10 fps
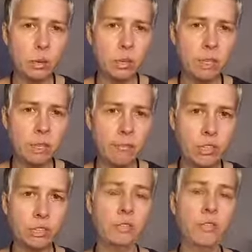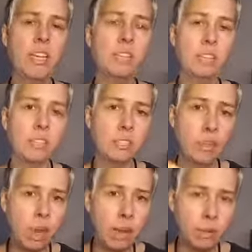lower esophageal sphincter that's
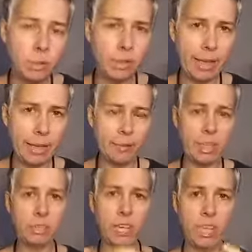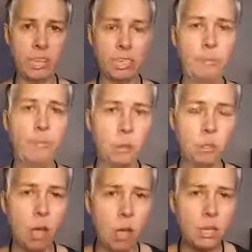not able to clamp down tight and keep
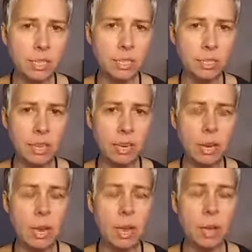those contents in,